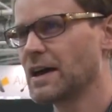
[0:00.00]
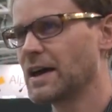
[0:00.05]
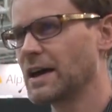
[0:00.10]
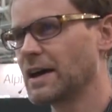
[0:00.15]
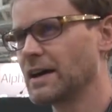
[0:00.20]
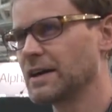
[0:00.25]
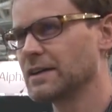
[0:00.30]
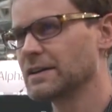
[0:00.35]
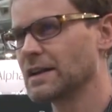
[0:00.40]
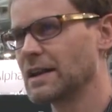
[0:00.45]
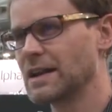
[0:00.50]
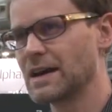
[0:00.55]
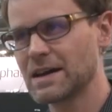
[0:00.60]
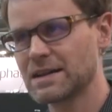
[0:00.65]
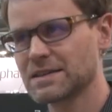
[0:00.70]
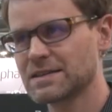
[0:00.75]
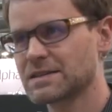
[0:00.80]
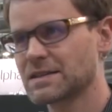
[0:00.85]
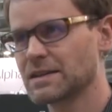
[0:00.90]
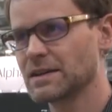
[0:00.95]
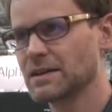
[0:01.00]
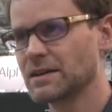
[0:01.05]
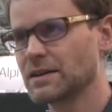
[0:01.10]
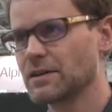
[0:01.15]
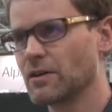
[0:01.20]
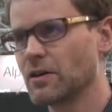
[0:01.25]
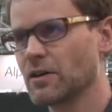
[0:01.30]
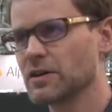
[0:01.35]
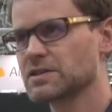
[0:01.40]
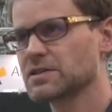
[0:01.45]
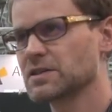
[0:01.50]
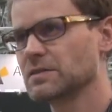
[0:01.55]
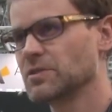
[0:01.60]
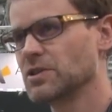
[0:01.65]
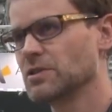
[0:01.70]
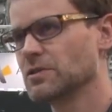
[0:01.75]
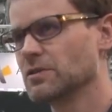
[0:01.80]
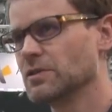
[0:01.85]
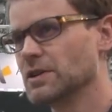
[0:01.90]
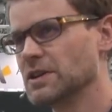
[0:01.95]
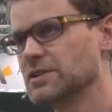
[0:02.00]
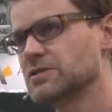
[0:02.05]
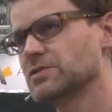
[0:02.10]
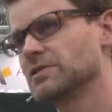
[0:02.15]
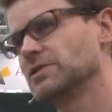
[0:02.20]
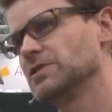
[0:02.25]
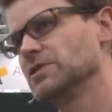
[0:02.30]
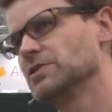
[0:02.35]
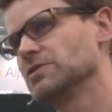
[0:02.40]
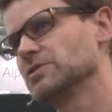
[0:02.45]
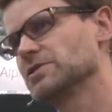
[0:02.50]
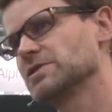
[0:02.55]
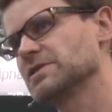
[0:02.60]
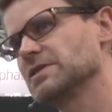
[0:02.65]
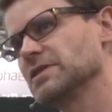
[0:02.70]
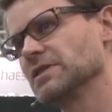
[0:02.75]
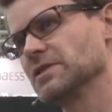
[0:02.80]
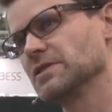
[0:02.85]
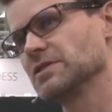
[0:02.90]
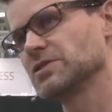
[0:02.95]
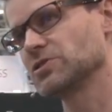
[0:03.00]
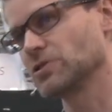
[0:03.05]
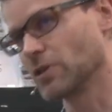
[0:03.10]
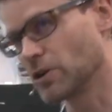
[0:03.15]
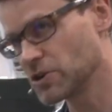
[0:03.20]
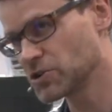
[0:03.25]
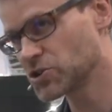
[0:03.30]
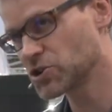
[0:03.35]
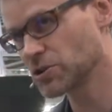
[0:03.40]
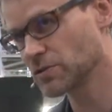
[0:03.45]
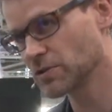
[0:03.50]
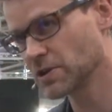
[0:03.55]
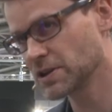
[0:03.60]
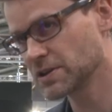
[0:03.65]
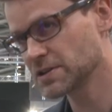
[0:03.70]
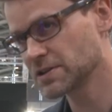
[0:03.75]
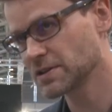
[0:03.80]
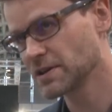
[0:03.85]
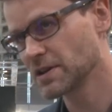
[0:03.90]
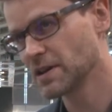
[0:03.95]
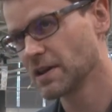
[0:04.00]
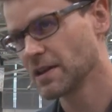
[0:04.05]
And last year in autumn, you introduced a storage unit.